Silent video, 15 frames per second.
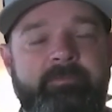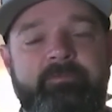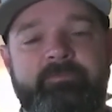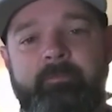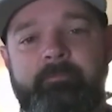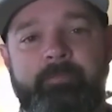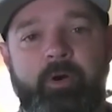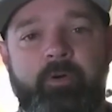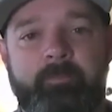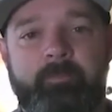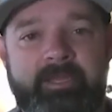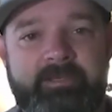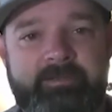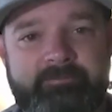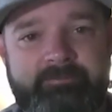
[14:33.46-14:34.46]
a boat
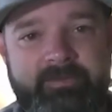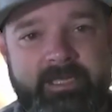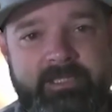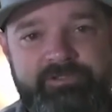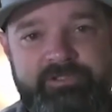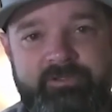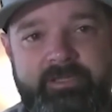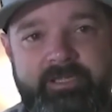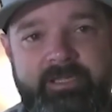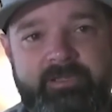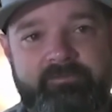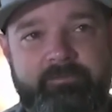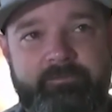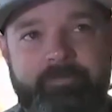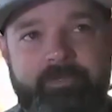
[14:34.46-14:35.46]
manufacturer and it
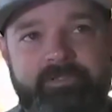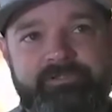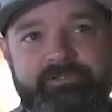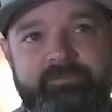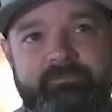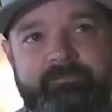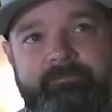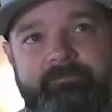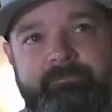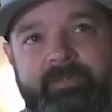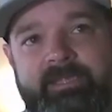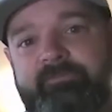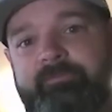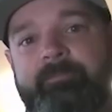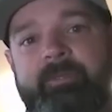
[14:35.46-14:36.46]
has a bunch of
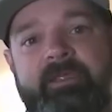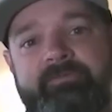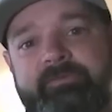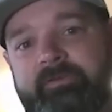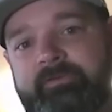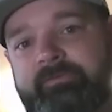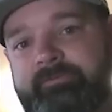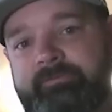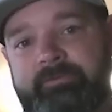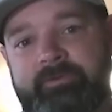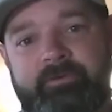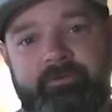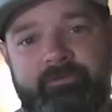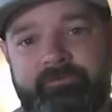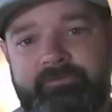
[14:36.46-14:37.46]
asbestos,
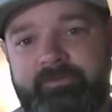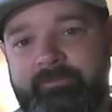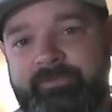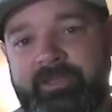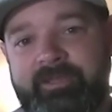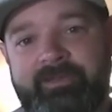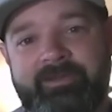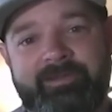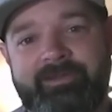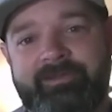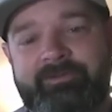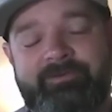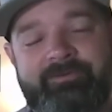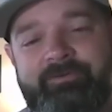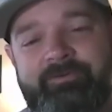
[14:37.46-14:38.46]
or something in
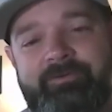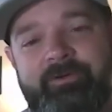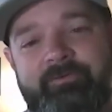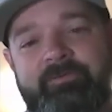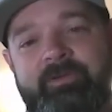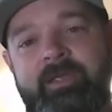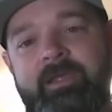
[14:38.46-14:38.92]
it. Who knows?